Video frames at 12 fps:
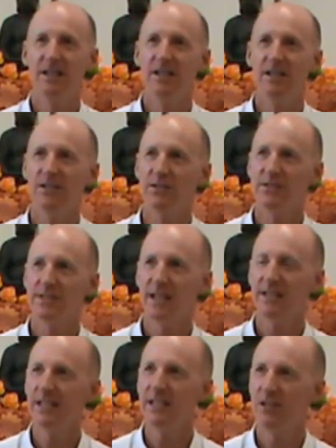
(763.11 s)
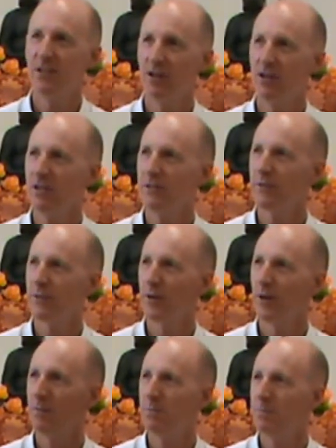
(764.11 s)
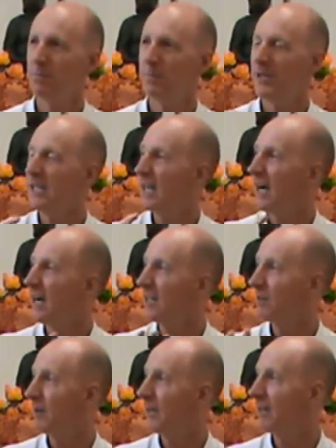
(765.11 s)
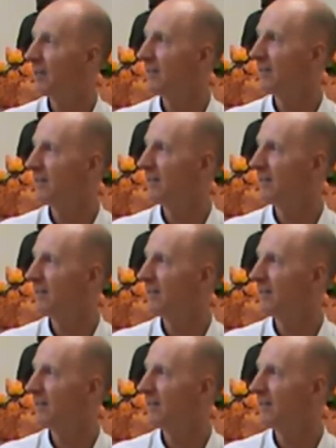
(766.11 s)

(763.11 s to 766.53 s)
You've suddenly gone from being unaware